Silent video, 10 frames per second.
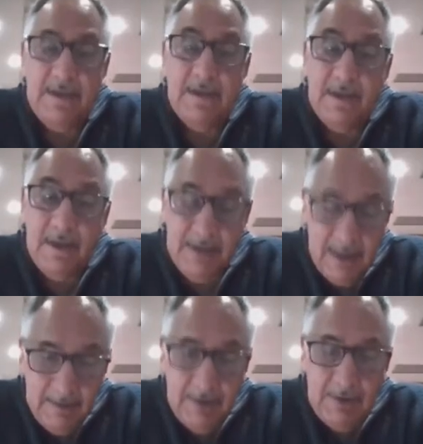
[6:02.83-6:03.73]

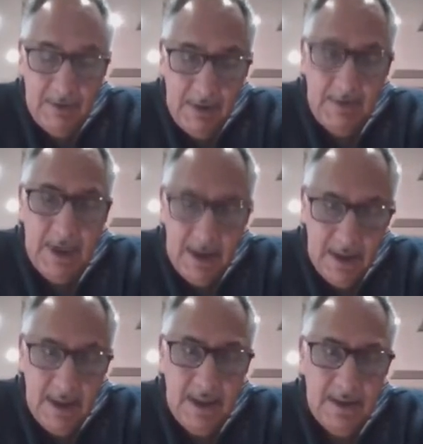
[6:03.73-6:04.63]
attempts will be made
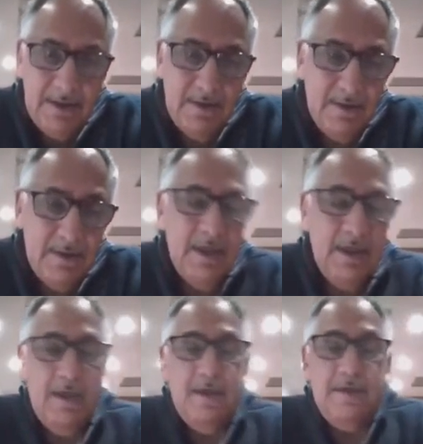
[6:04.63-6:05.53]
again. So
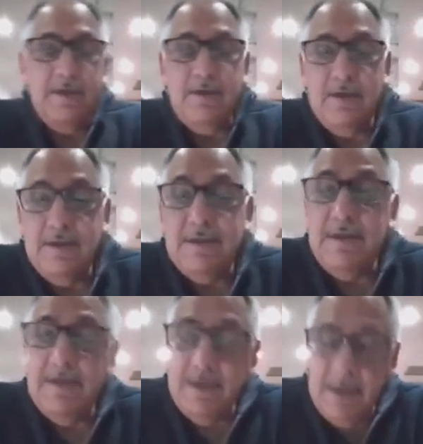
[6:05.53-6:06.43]
security
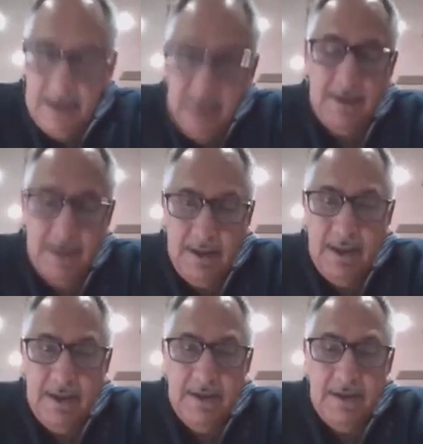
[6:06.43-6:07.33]
is critical,
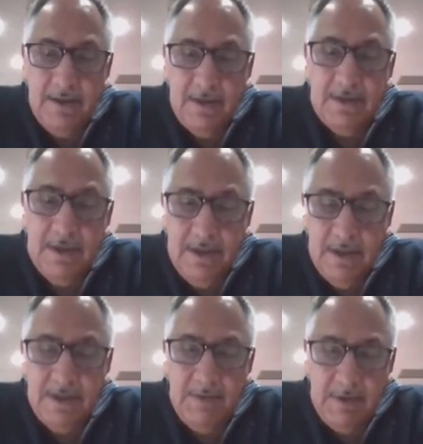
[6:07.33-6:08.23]
and security
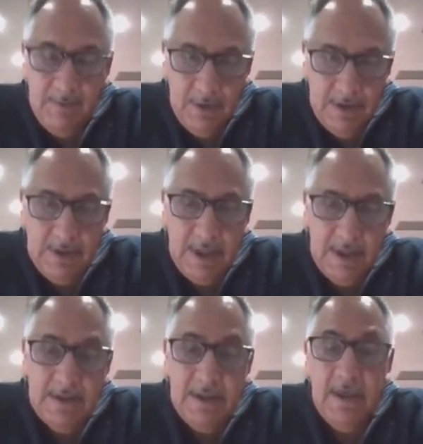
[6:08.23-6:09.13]
needs to be pulled
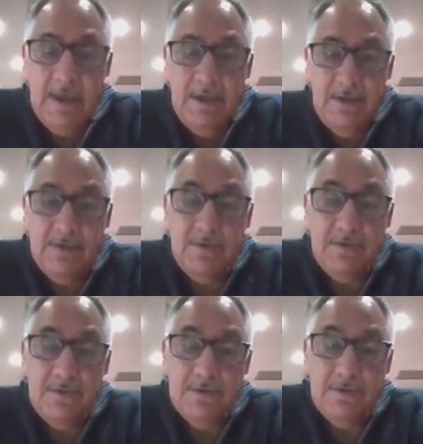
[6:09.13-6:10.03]
right
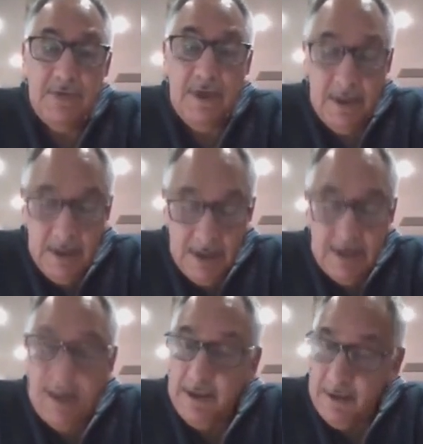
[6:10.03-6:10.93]
to
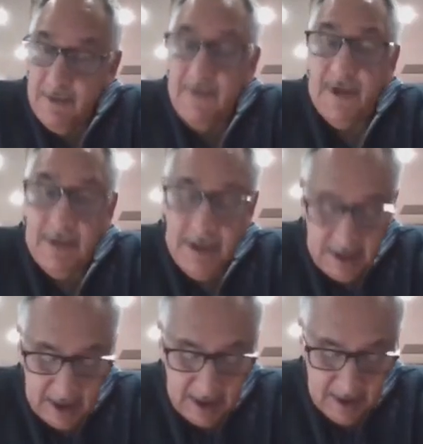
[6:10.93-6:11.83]
alert us to further
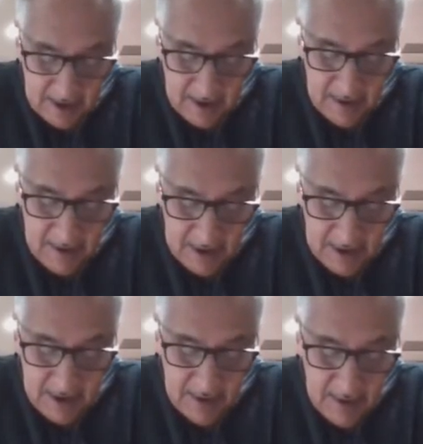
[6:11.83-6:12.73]
attacks and so on.
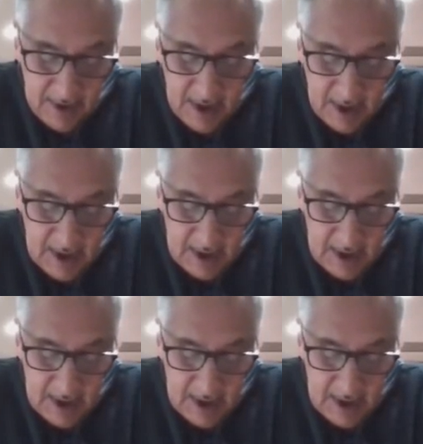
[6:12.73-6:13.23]
So